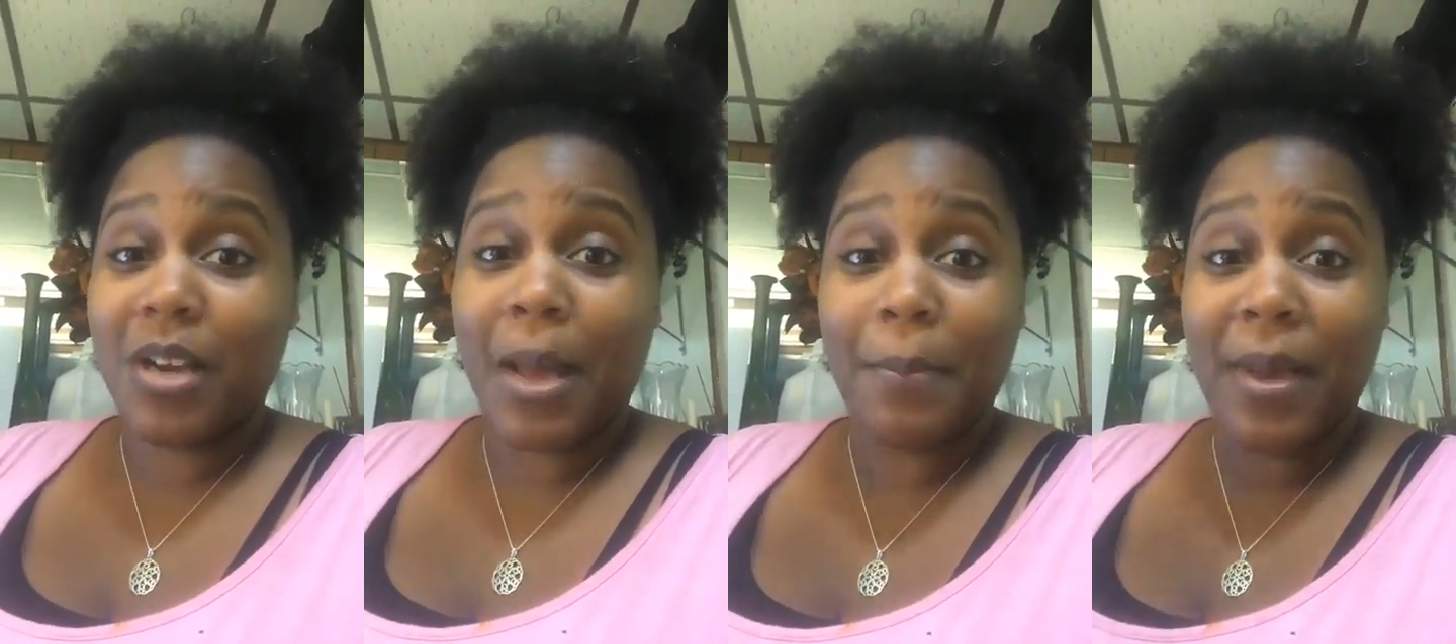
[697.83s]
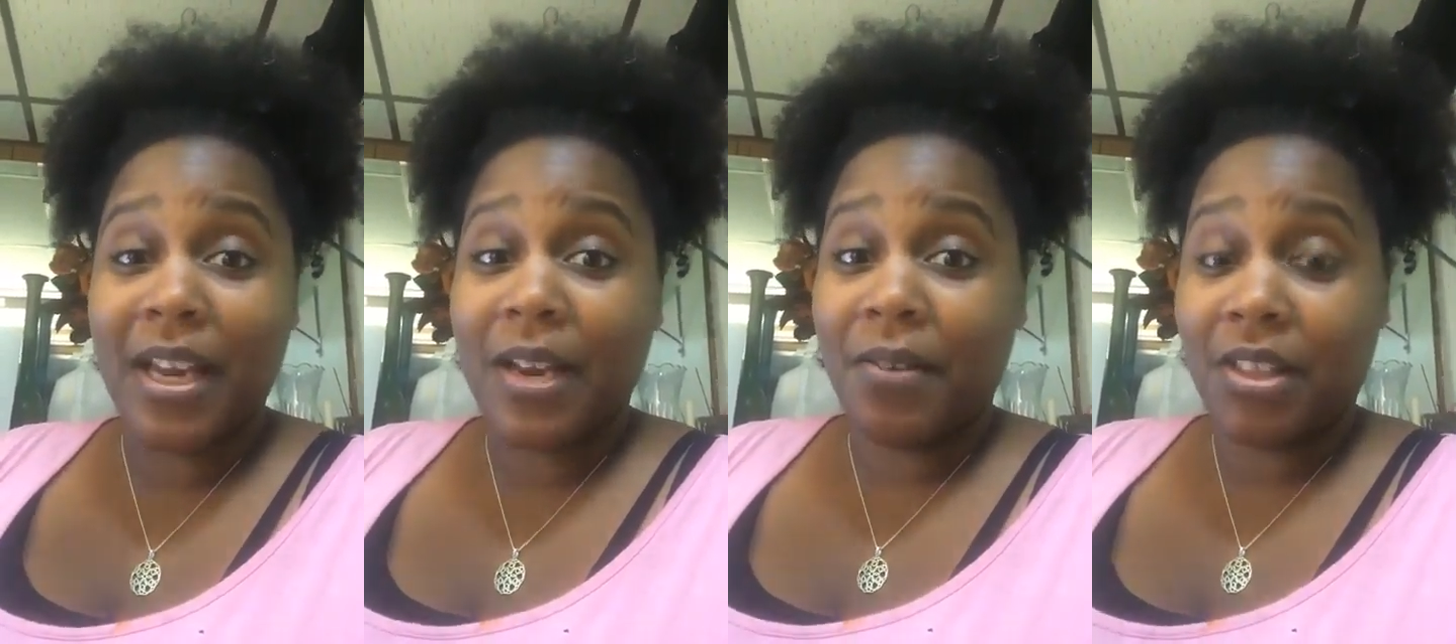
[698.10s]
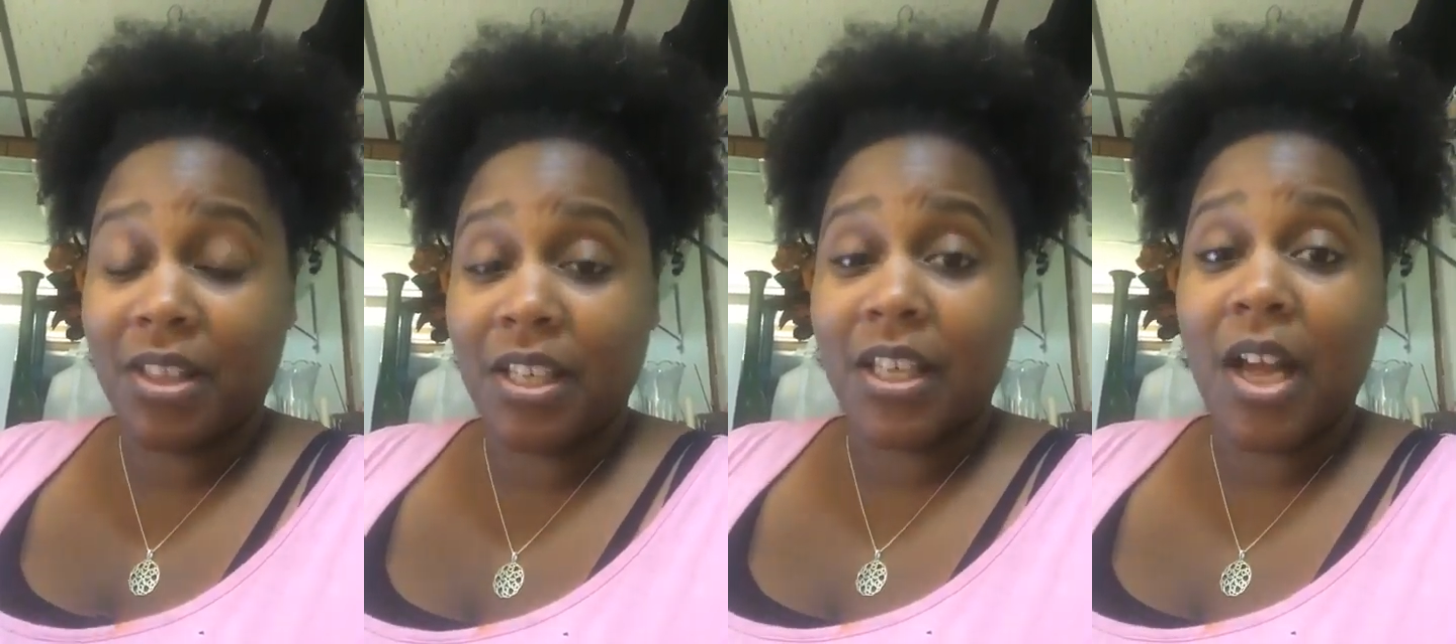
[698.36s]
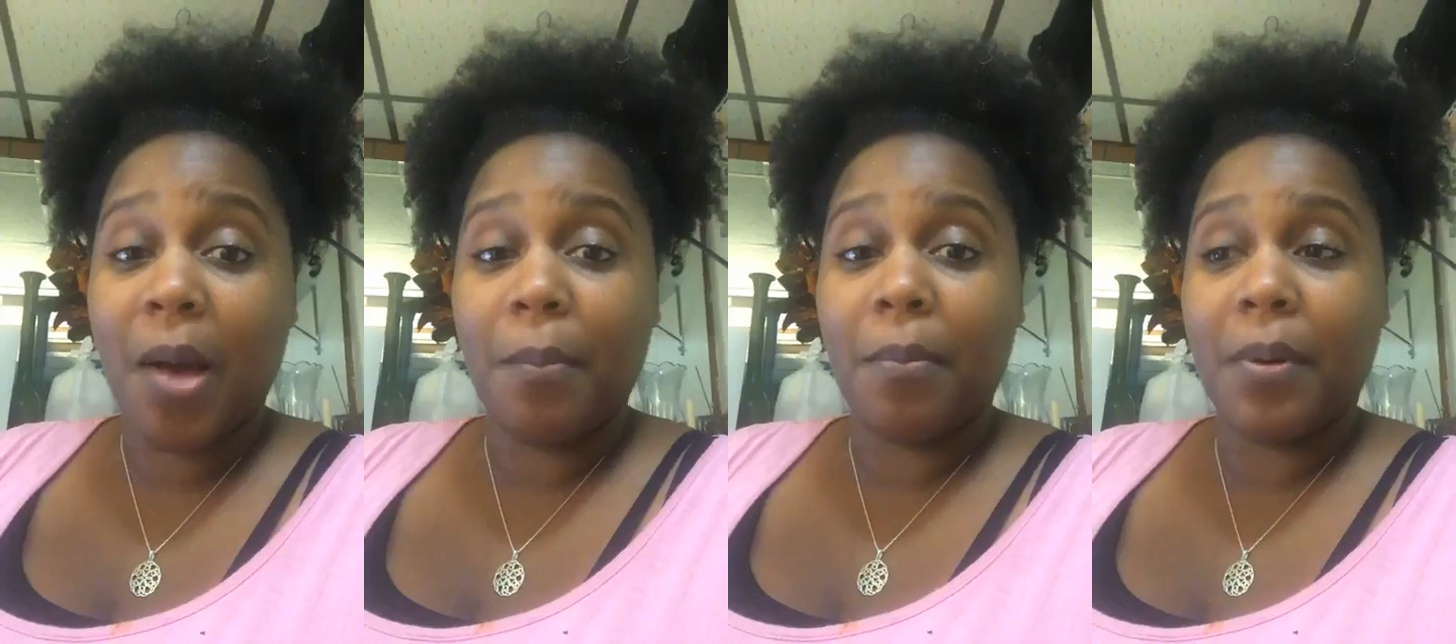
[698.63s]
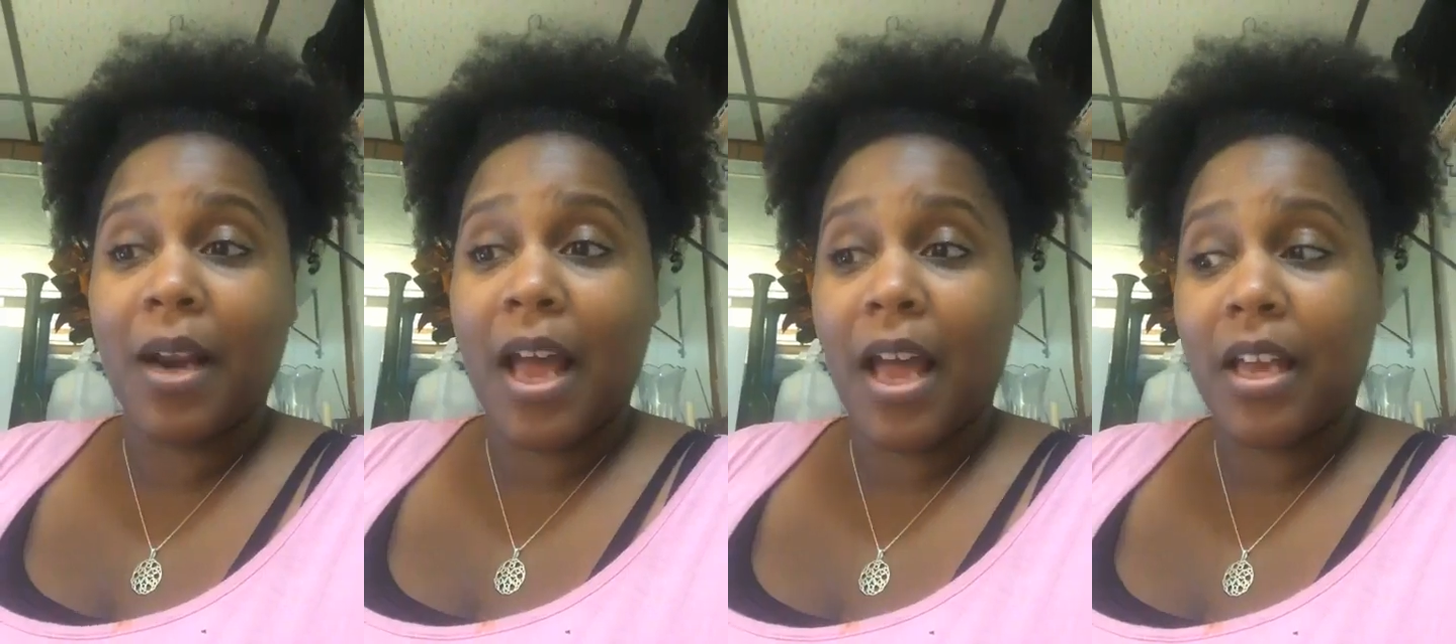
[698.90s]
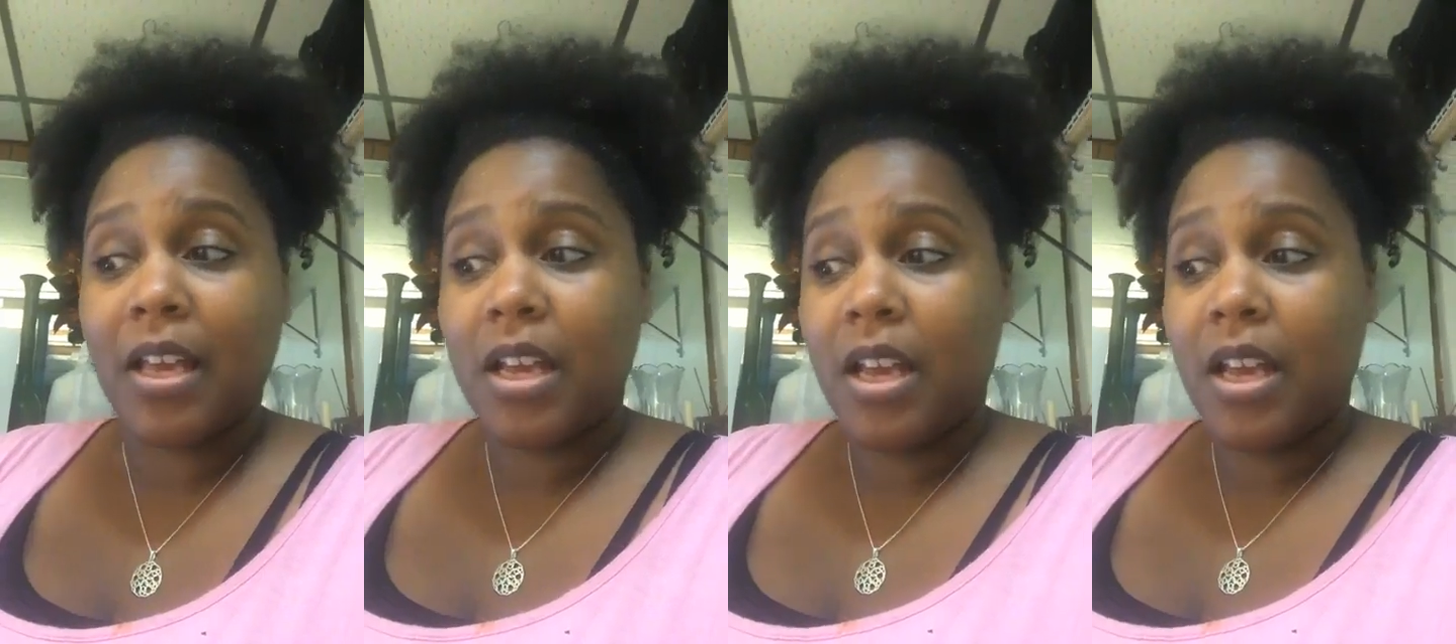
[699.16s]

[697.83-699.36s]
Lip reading: I made everything up, but I